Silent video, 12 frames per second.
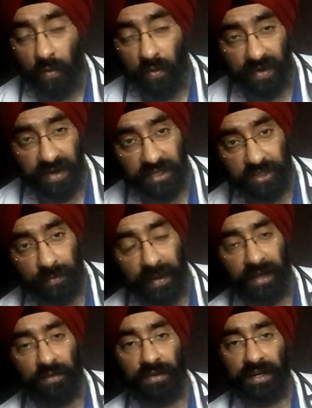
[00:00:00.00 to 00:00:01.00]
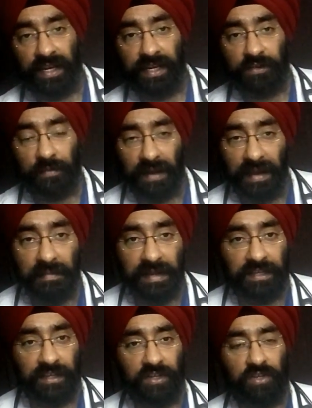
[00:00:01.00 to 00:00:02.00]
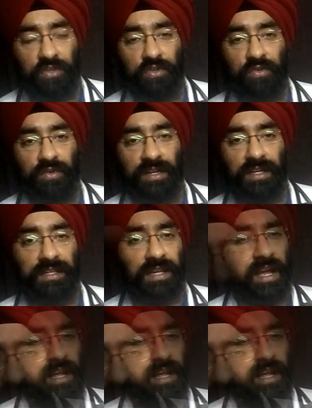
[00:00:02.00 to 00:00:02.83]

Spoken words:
World's Tobacco Day, so my message to you is